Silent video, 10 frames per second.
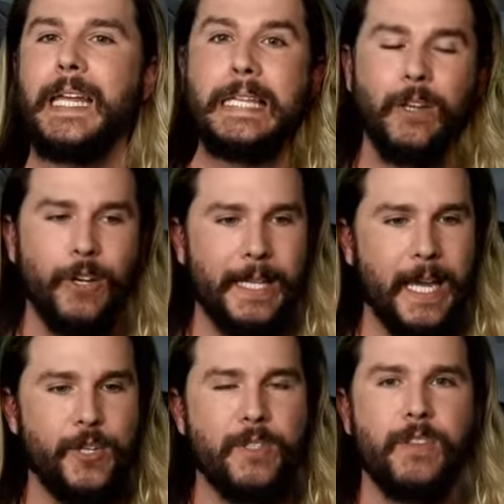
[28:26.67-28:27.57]

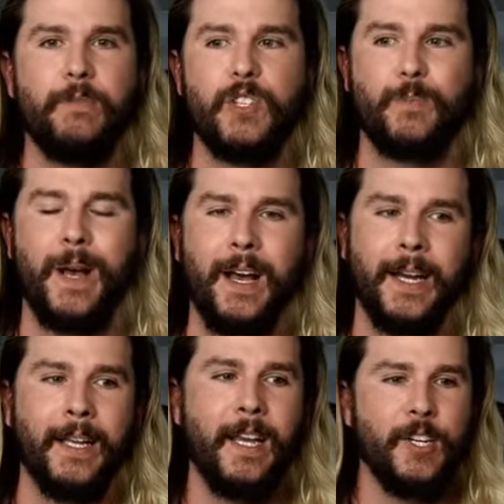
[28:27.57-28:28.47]
elongations of the
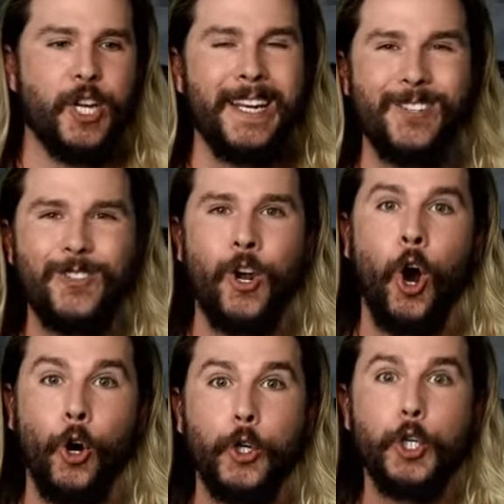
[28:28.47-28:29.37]
spine, changes in
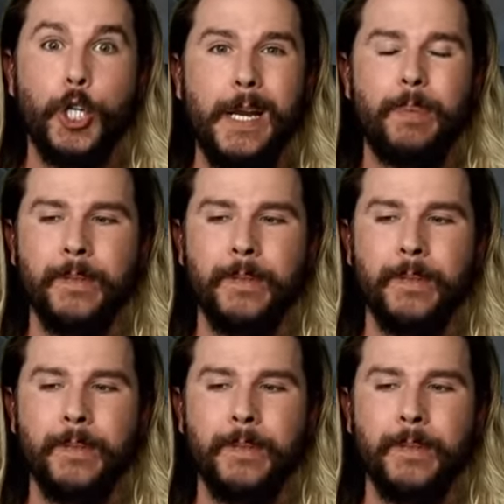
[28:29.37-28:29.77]
heart shape.